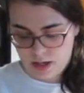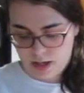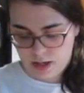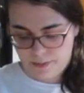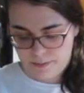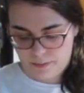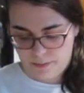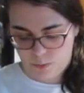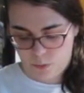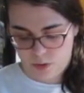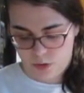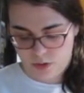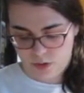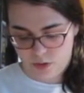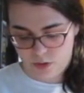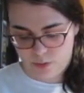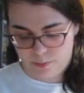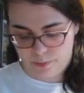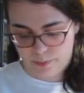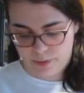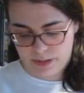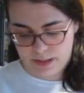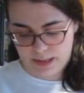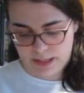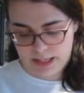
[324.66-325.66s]
I'm going to
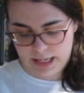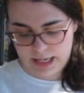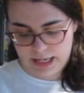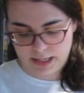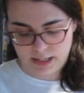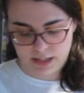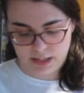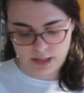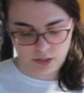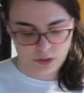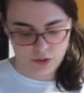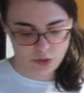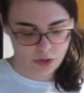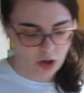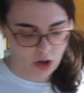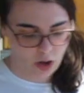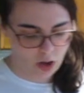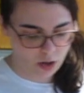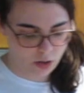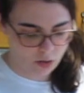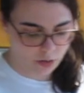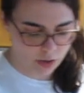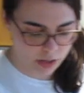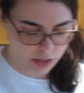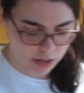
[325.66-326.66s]
place the
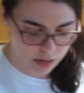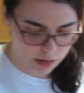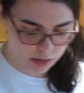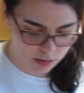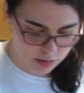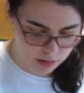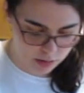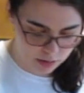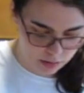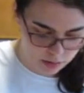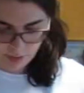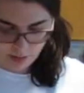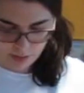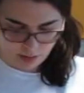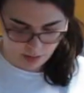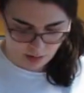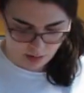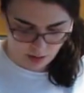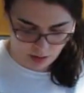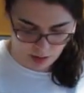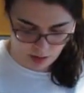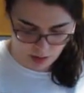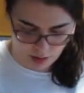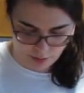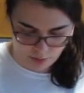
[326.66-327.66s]
chocolate
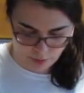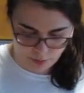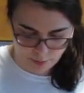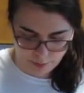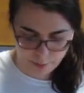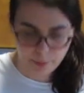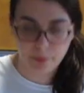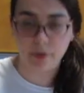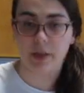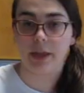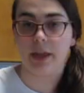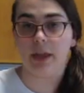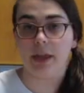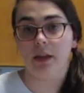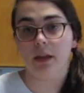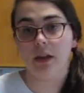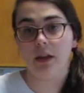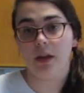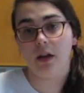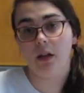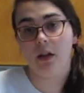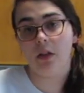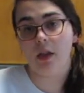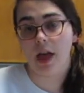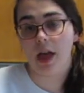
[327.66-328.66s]
on the plate
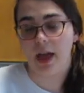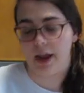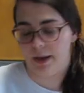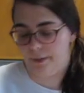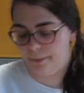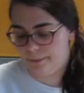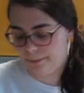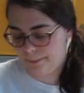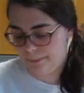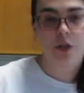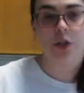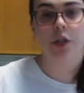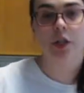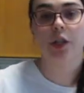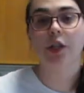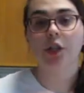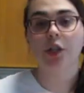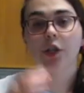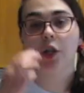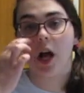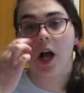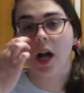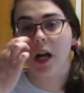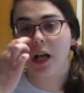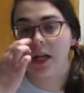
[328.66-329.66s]
in a line. So the
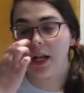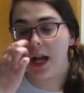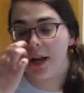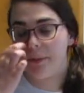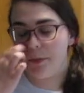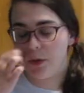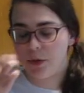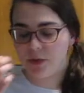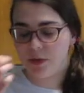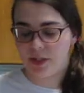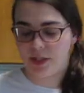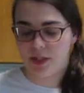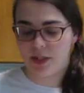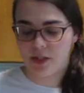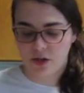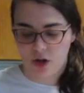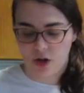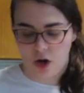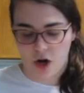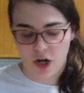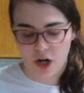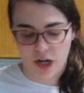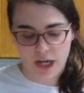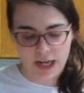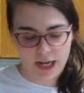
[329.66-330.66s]
chocolate I'm using is
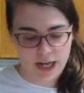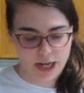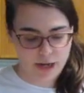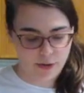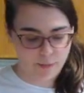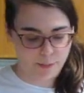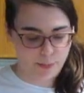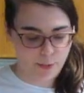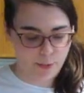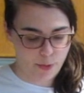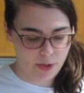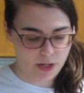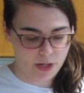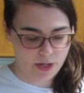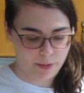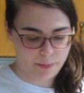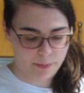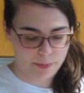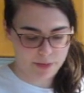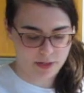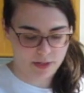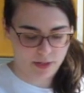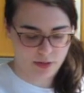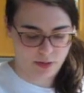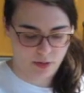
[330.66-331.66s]
already kind of broken up
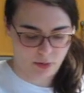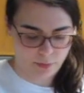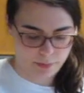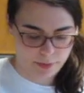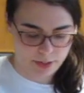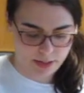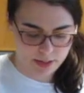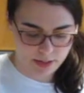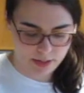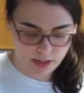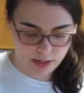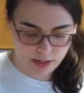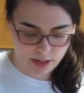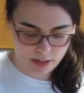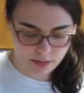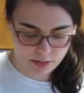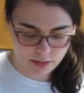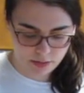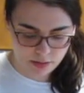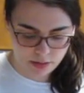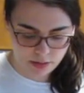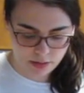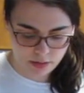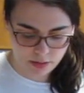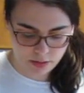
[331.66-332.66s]
into little
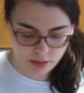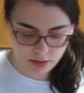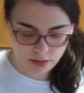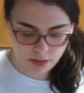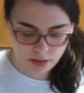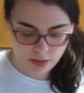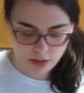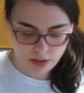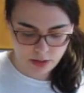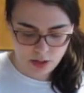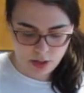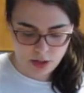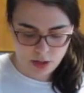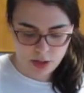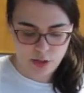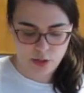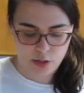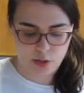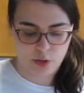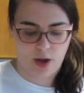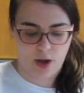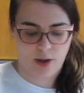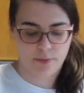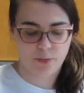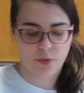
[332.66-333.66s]
pieces.
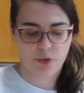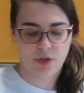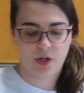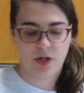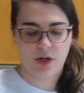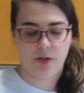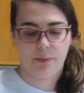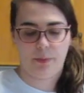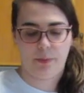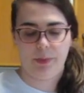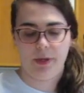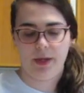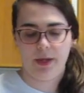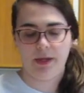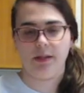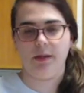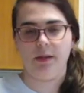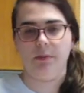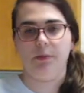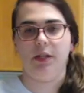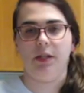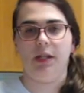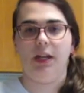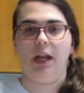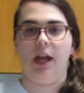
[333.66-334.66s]
So I'm just going to piece
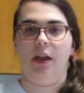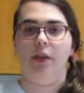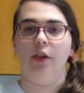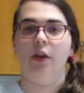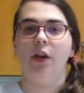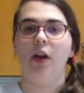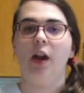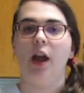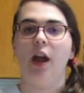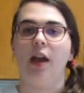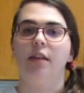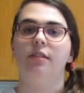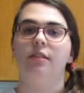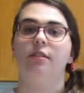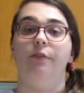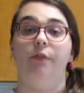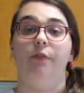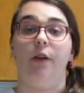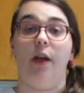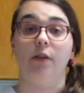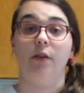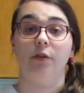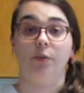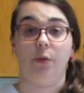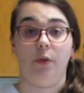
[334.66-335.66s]
them together as if
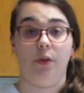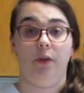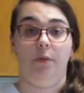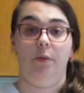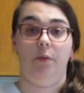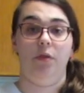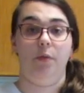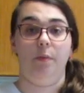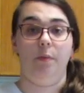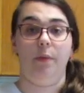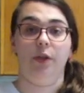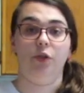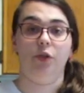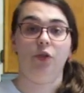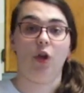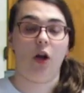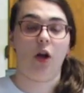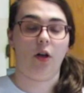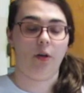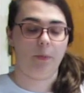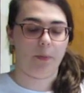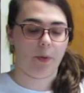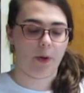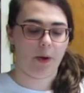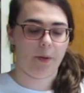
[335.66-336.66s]
I was working with a big
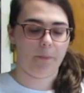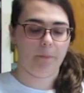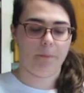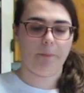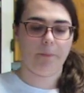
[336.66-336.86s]
chocolate bar.